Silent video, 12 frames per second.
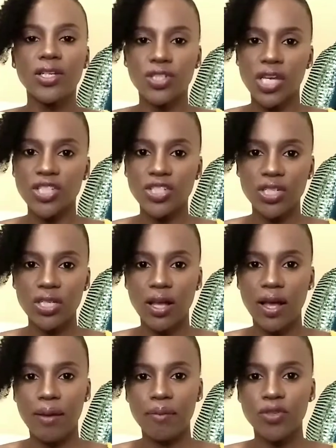just
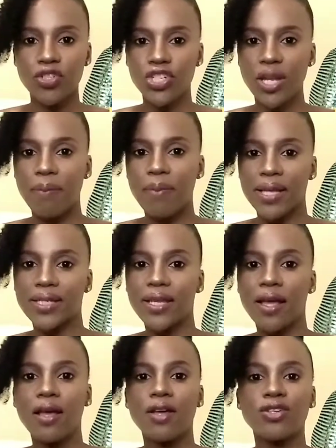shea
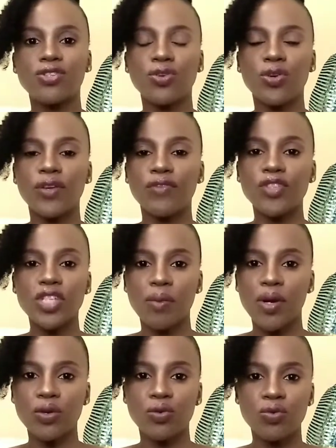butter. So if you're
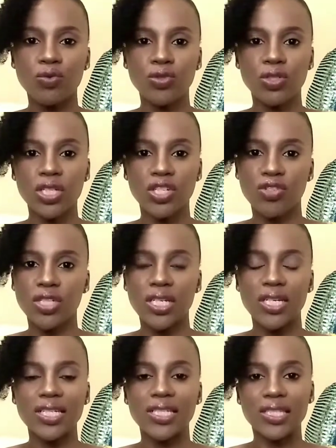someone who's
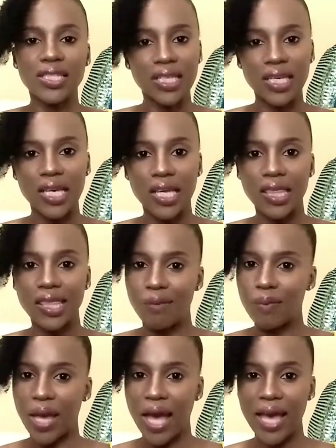interested in seeing the
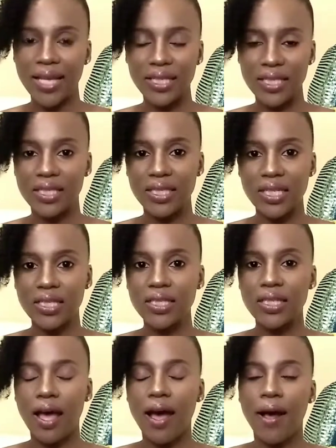behind the
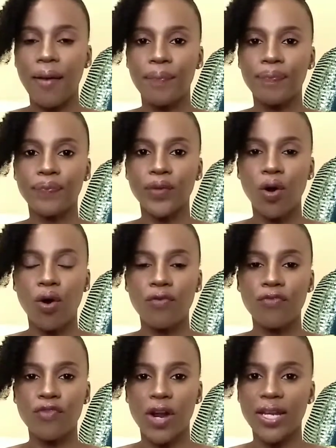scenes
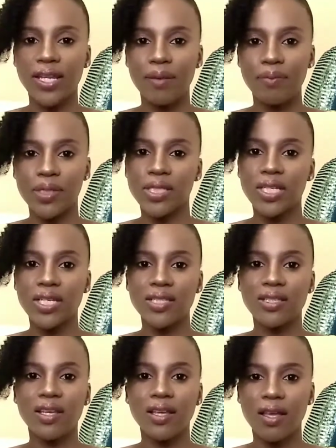of running a
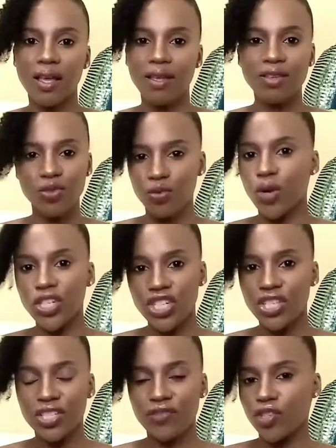business, you're
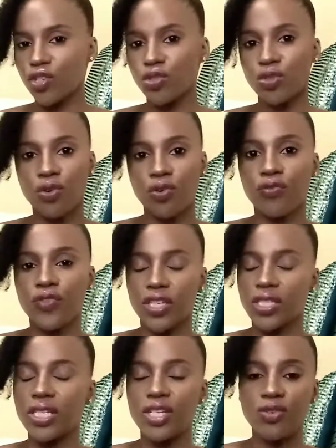watching this video, so
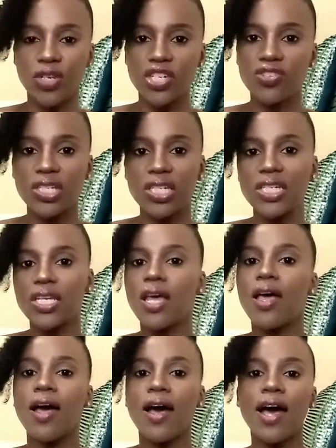obviously you're interested.
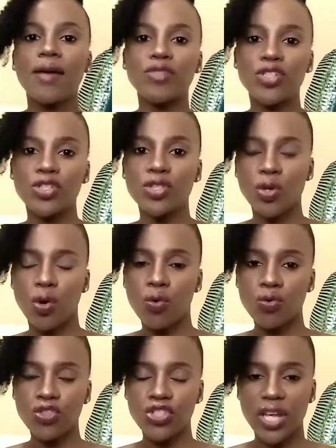Just
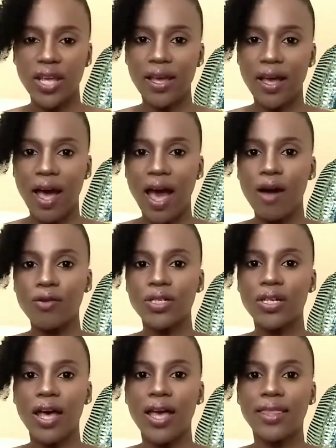go check her
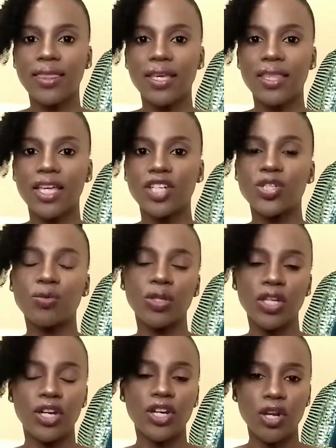out. I think that you
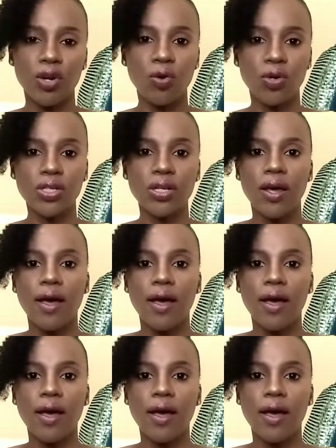will learn a lot